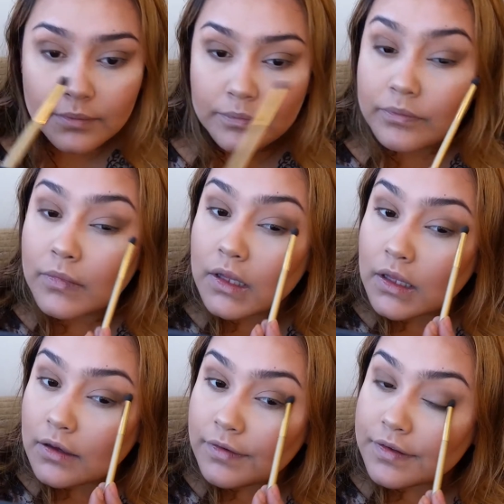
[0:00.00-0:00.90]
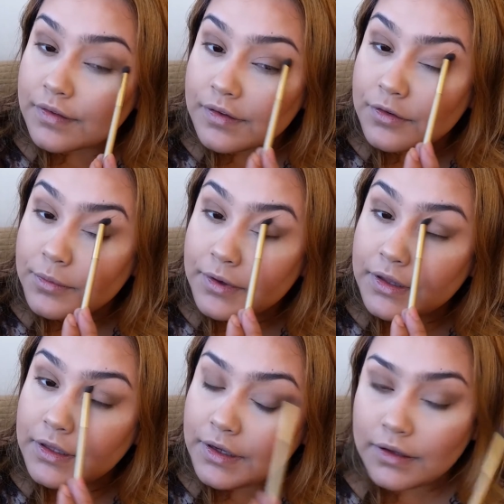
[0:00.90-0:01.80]
If it's not super clean,
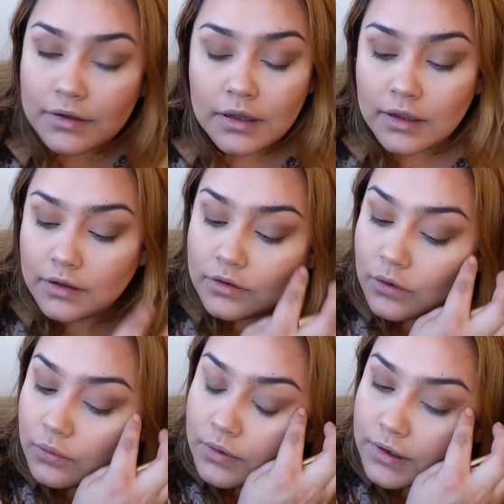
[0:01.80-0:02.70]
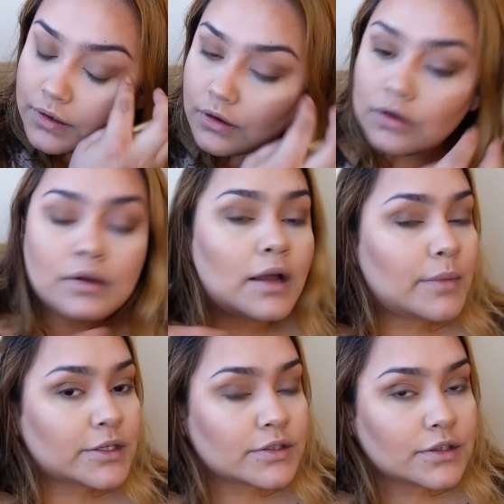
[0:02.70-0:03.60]
like don't worry at all. I'm actually gonna go
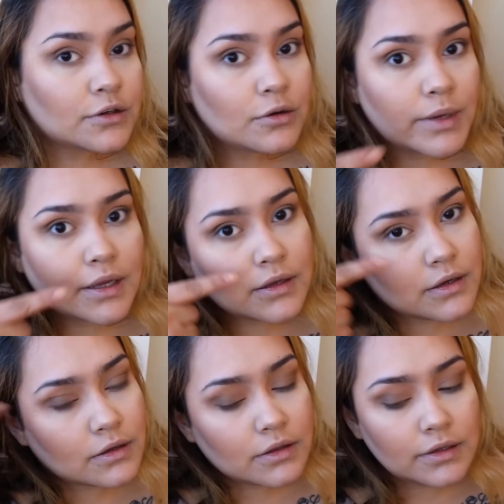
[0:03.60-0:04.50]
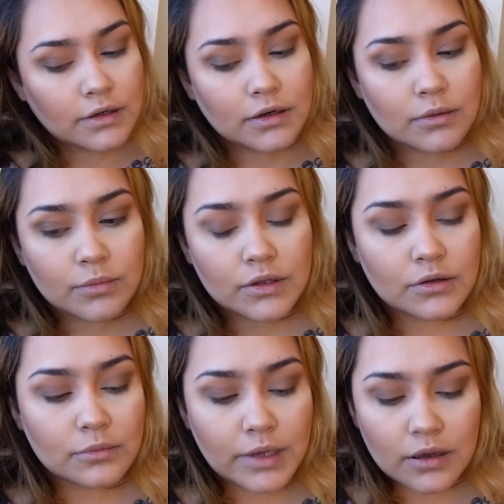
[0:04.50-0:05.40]
back in and clean it up with a little makeup
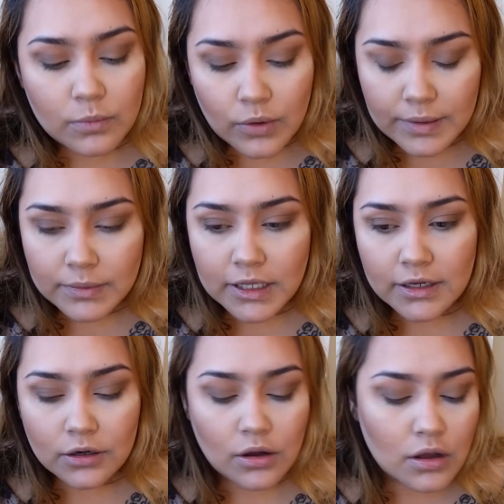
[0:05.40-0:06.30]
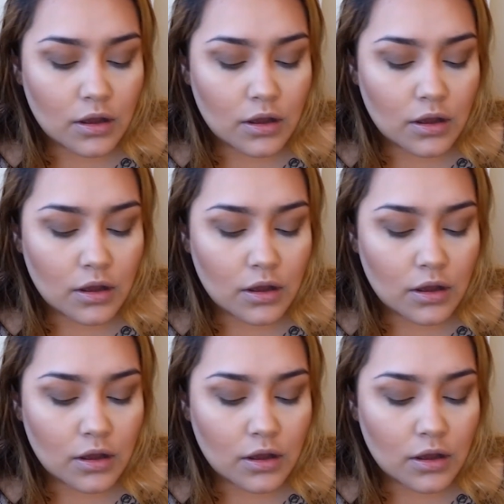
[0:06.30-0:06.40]
wipe later on.